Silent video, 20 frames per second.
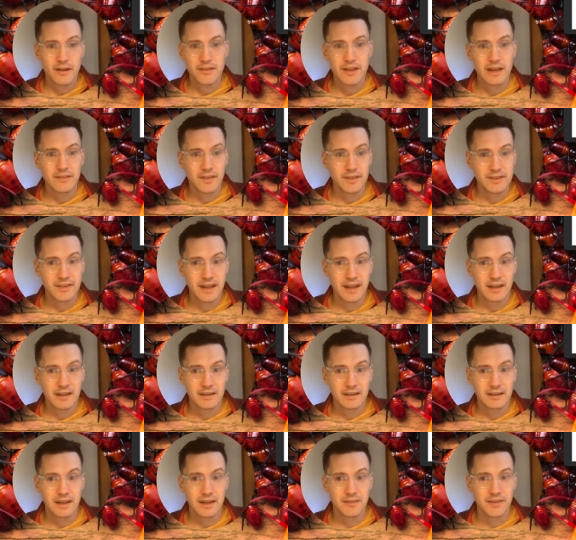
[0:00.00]
have,
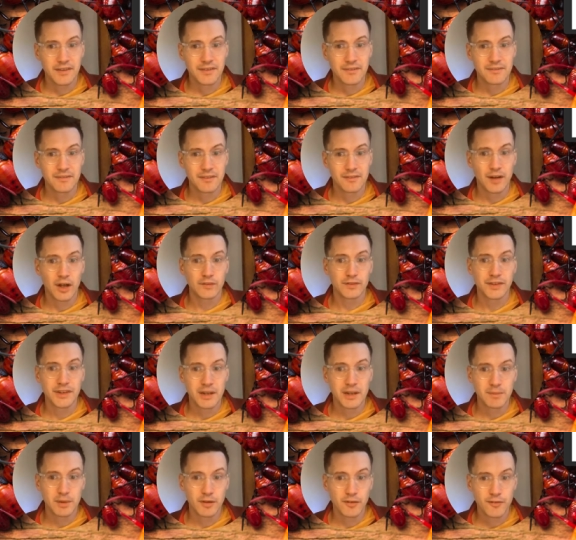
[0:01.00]
have, evolved a
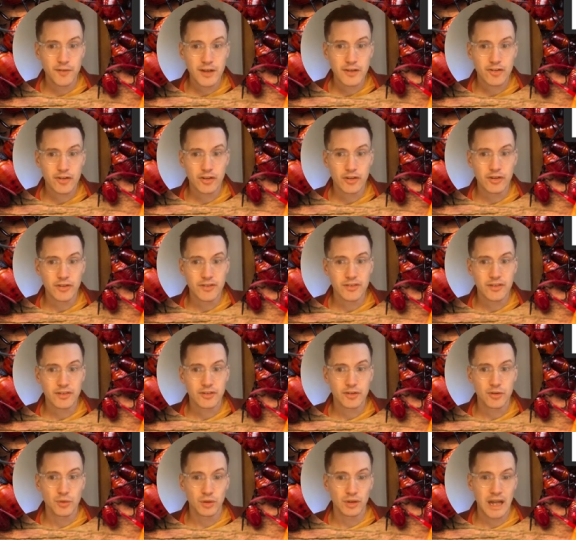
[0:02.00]
number of features
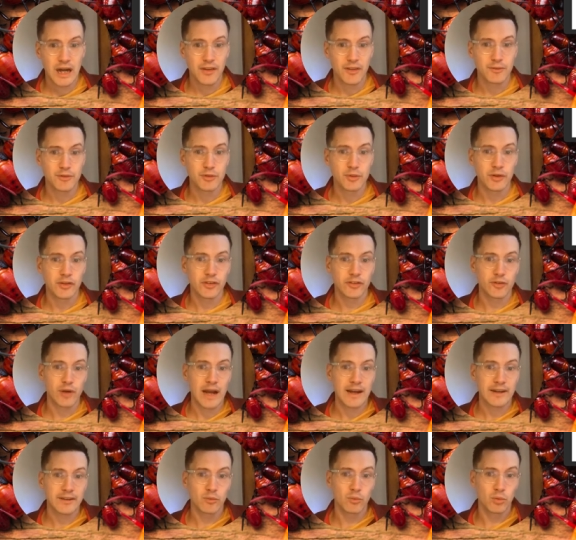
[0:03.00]
to allow them to
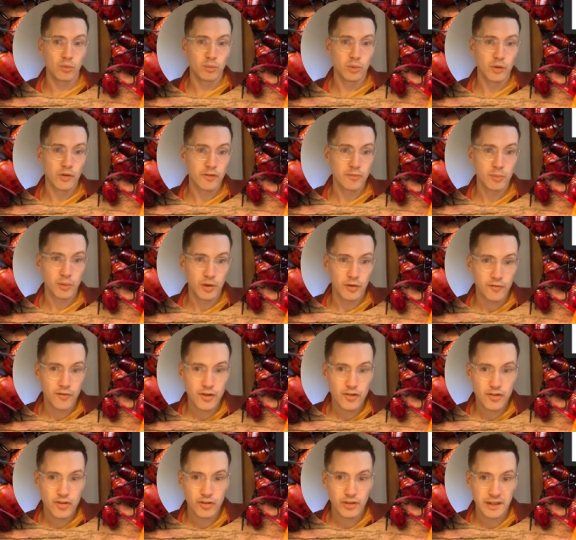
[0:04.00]
extract rewards more
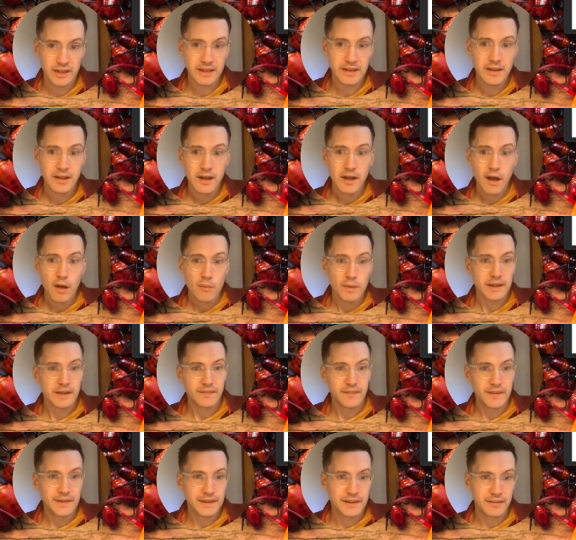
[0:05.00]
efficiently. We can
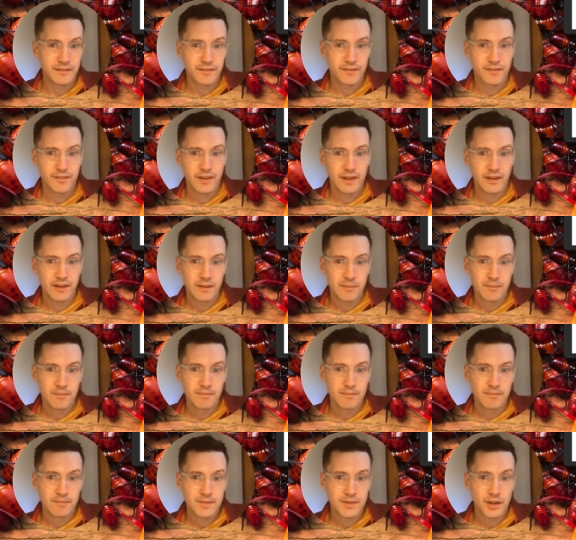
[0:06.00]
think of um,
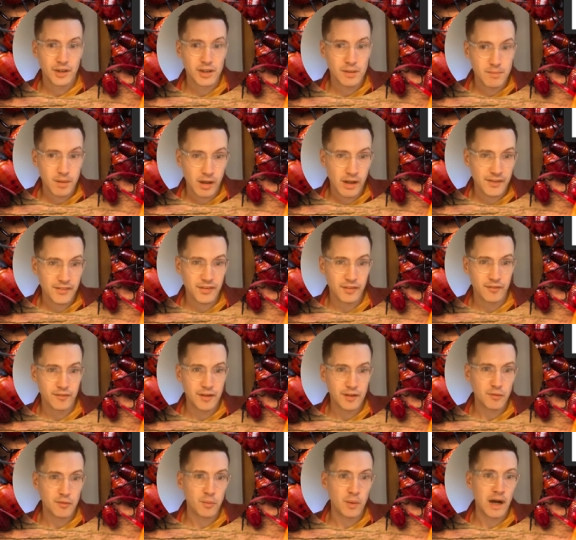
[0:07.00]
yucca moths and
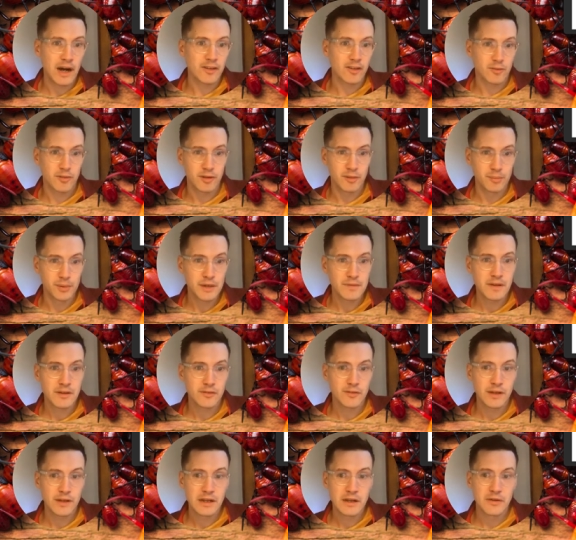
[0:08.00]
fig wasps from the previous
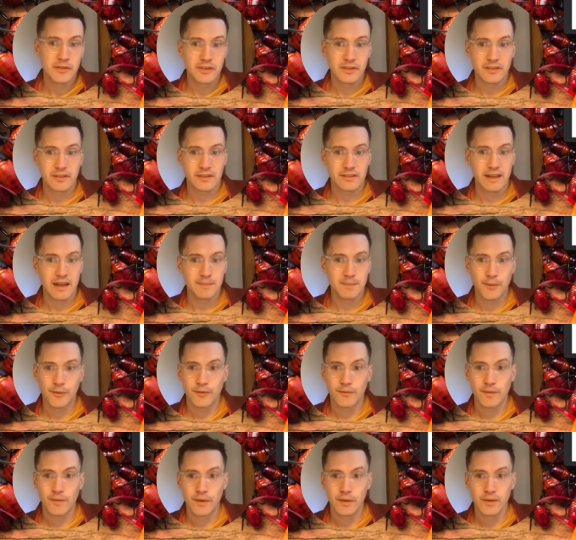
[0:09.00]
videos as examples of
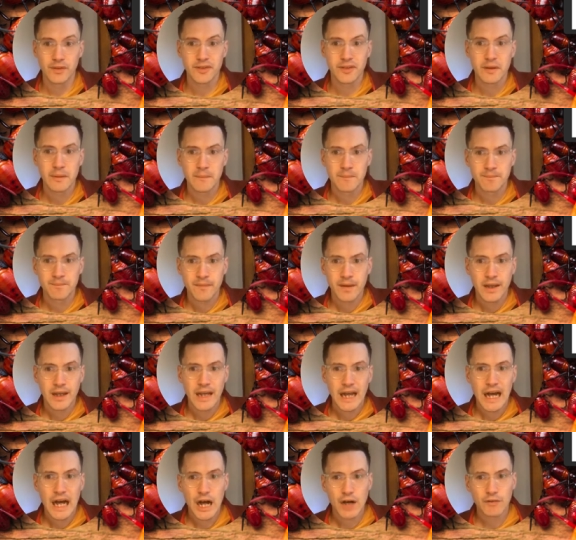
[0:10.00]
those.
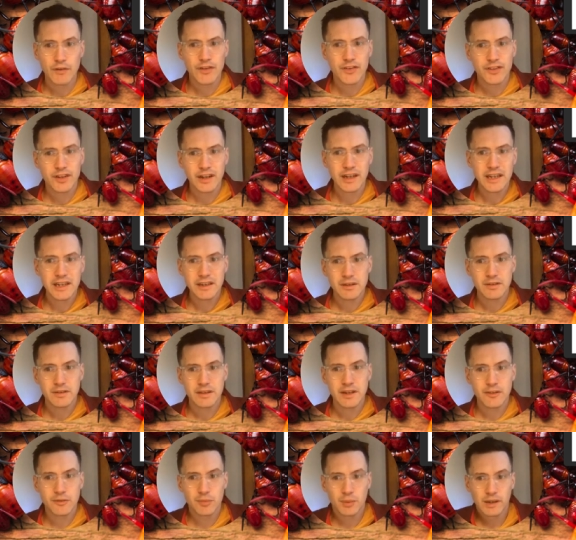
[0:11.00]
However, studying
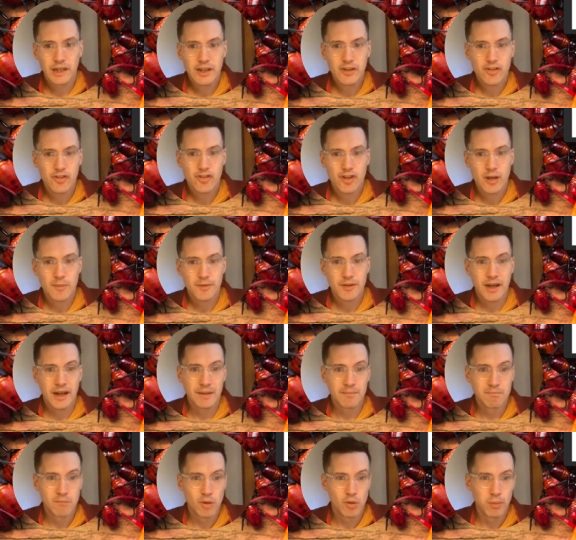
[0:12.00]
these relationships
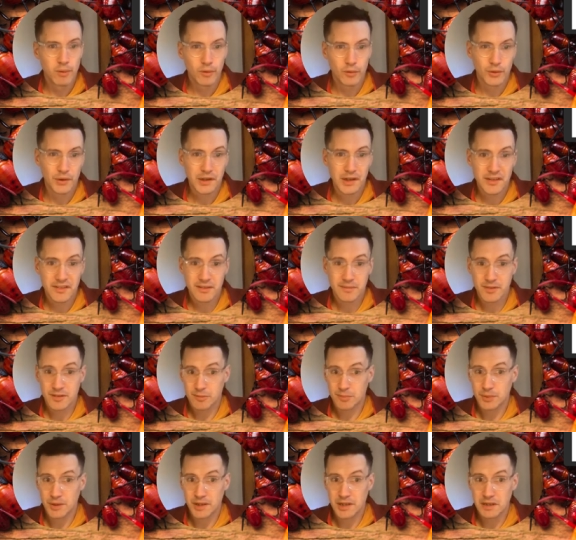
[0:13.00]
on mobile organisms is
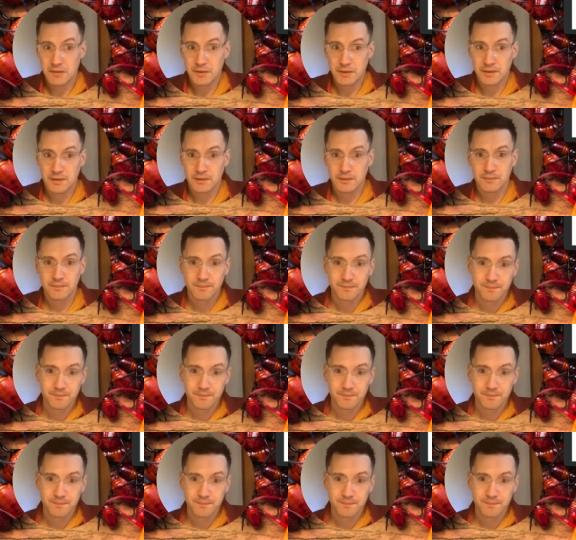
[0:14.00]
pretty difficult